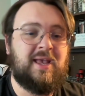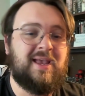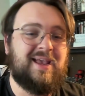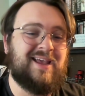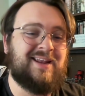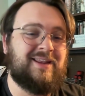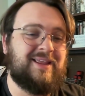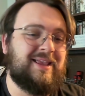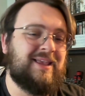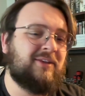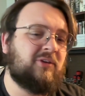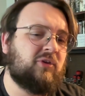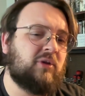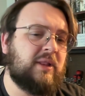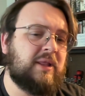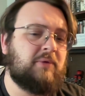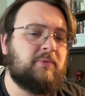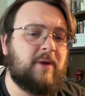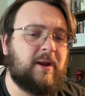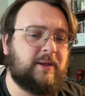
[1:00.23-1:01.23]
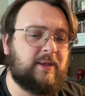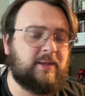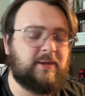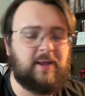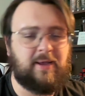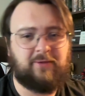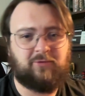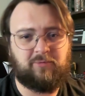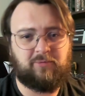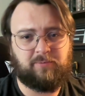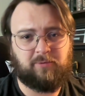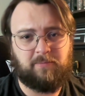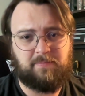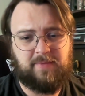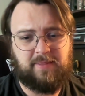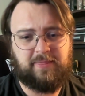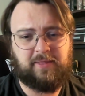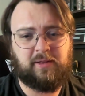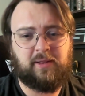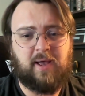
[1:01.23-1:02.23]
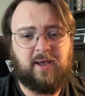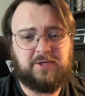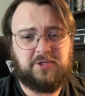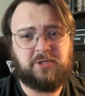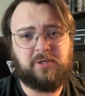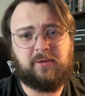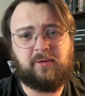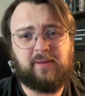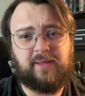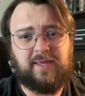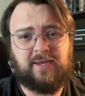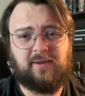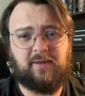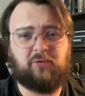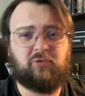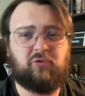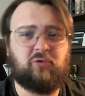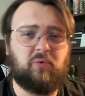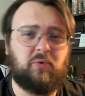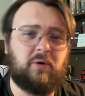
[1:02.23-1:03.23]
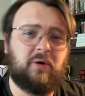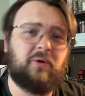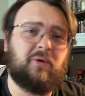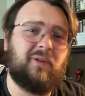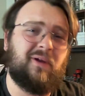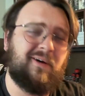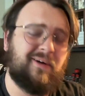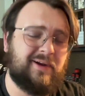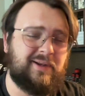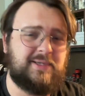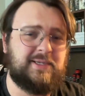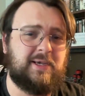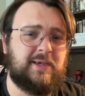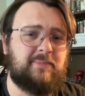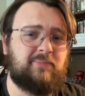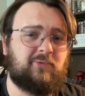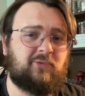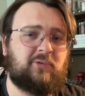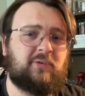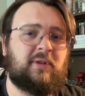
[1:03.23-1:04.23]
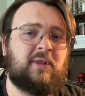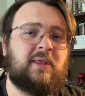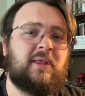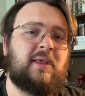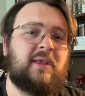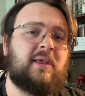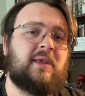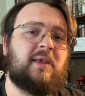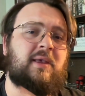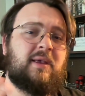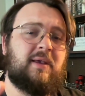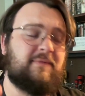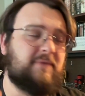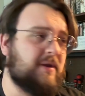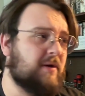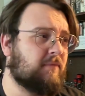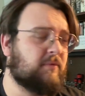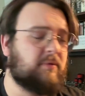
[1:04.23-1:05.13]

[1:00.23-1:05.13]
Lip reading: and easily recognizable mythological and historical archetypes. Have you ever